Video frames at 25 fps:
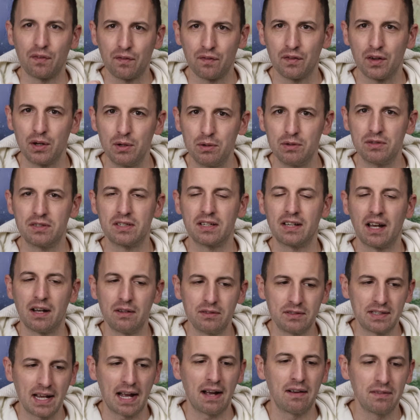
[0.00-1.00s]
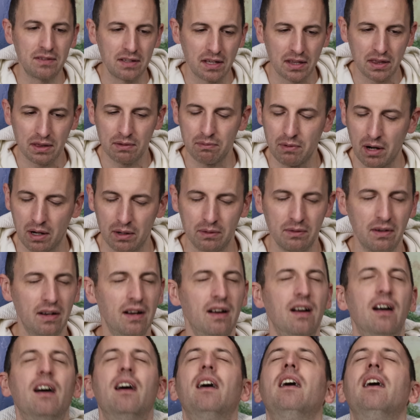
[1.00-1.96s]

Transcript: food to go down your throat.